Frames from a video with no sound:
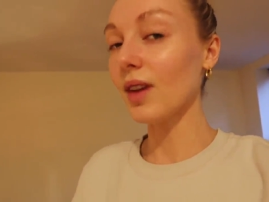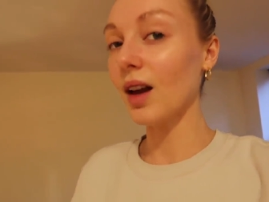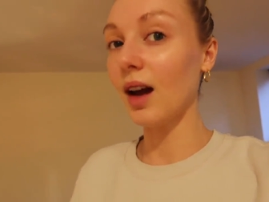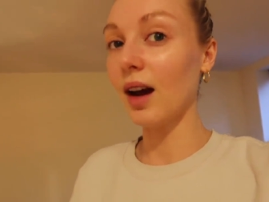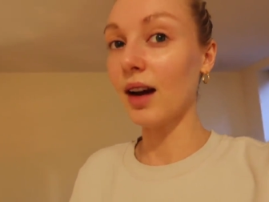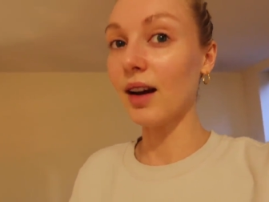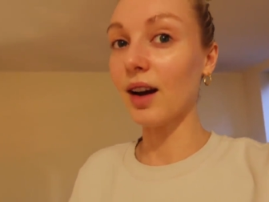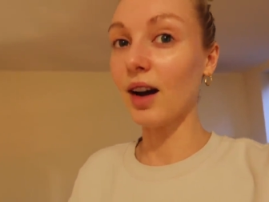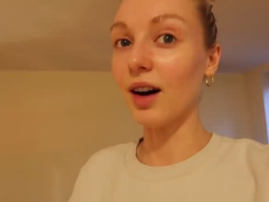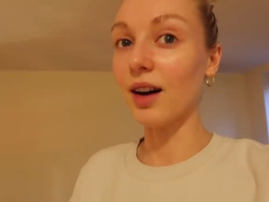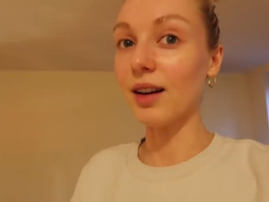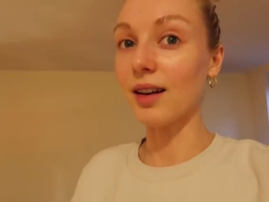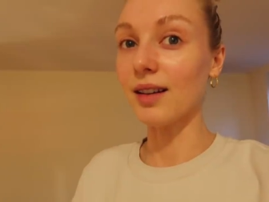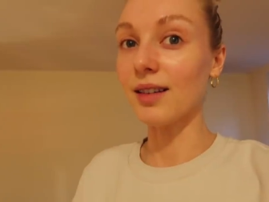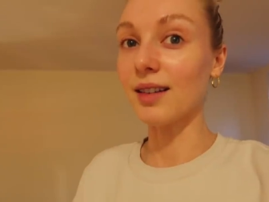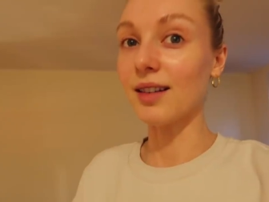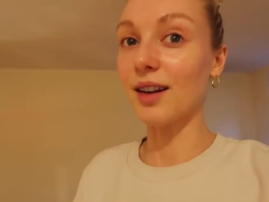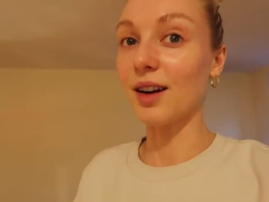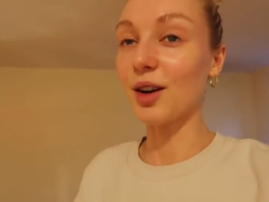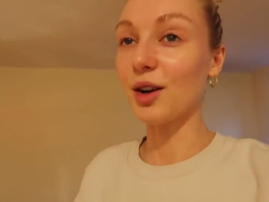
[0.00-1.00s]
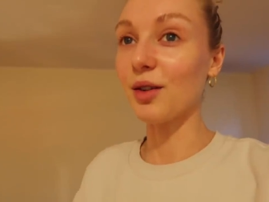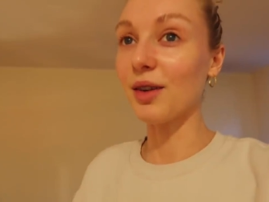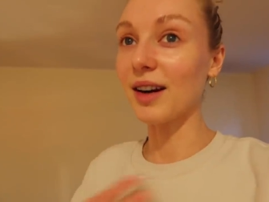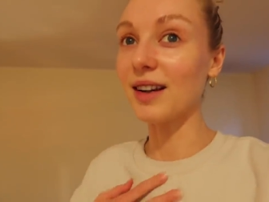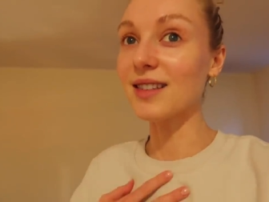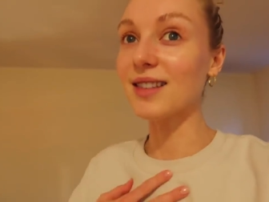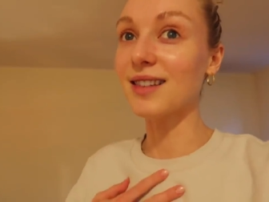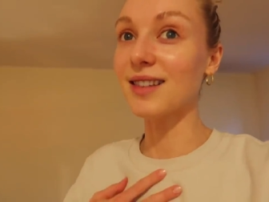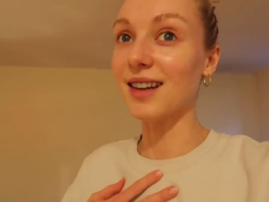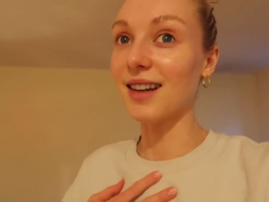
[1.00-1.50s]
I got a
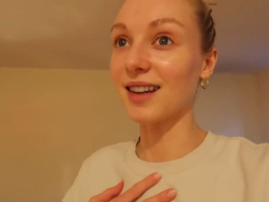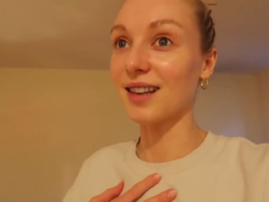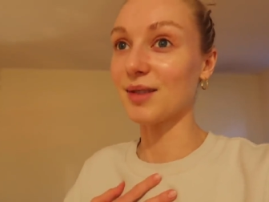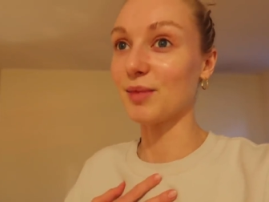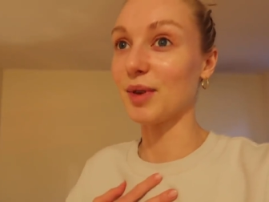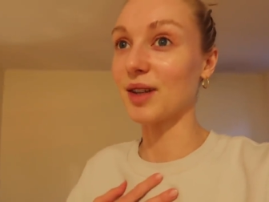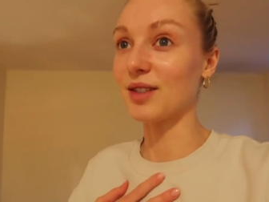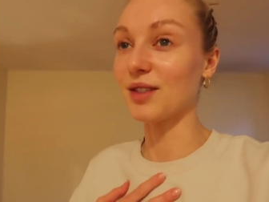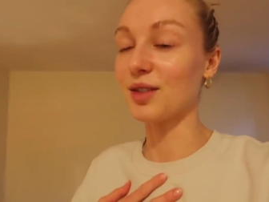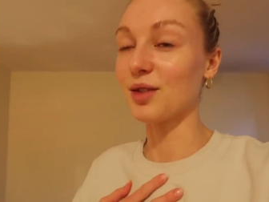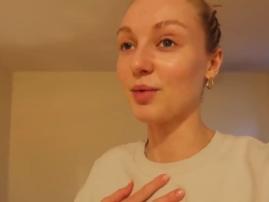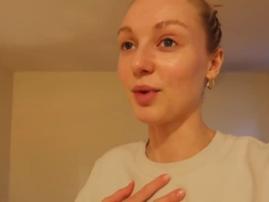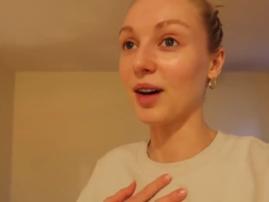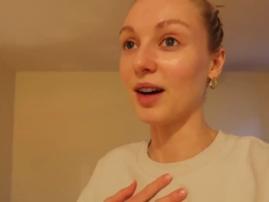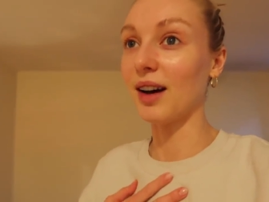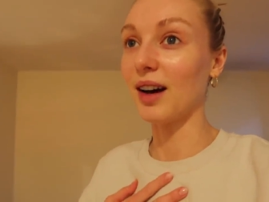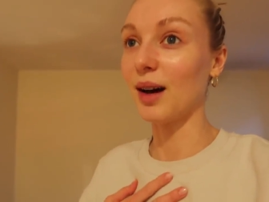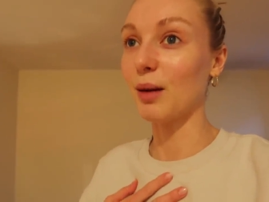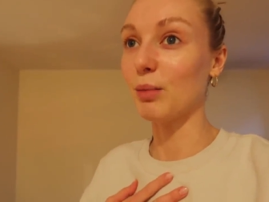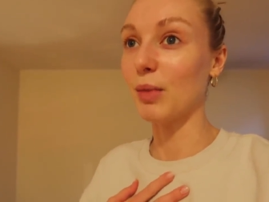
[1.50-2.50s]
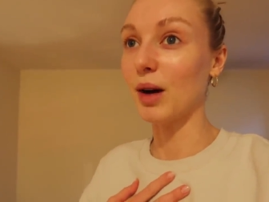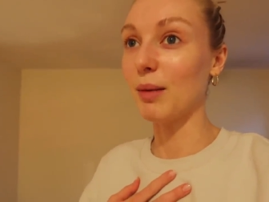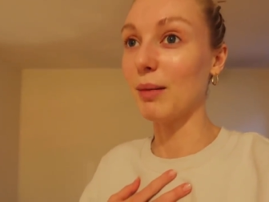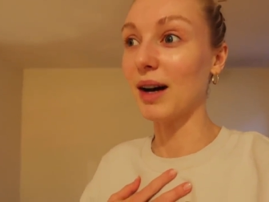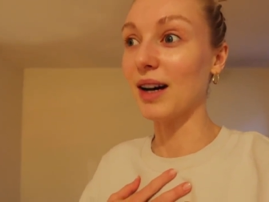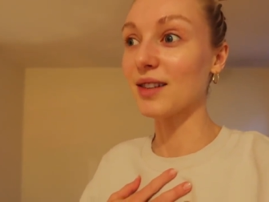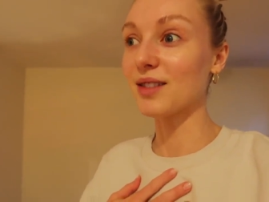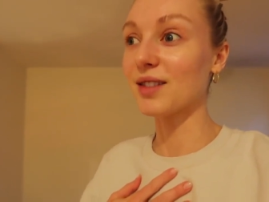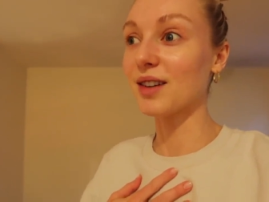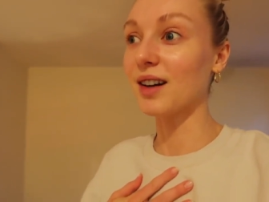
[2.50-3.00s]
crazy text message while I had my
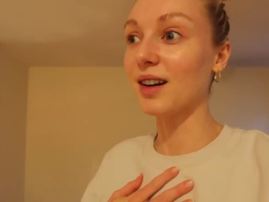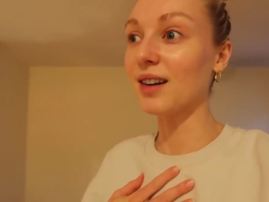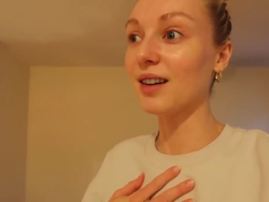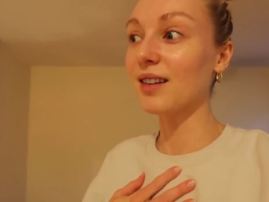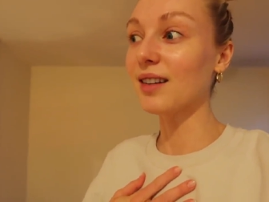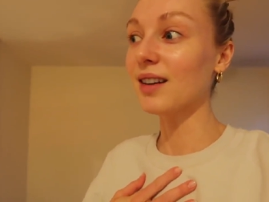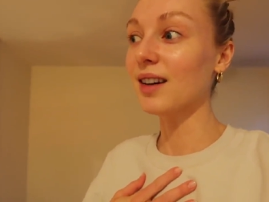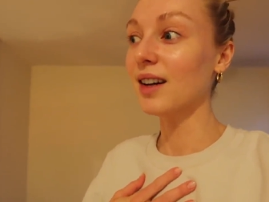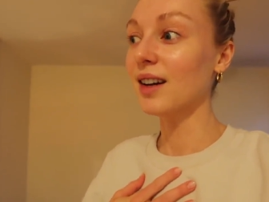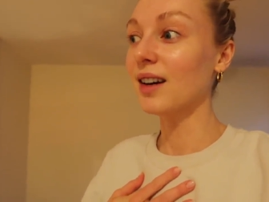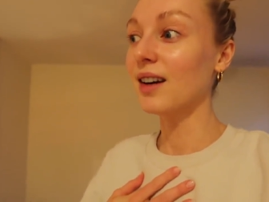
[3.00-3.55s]
mask on.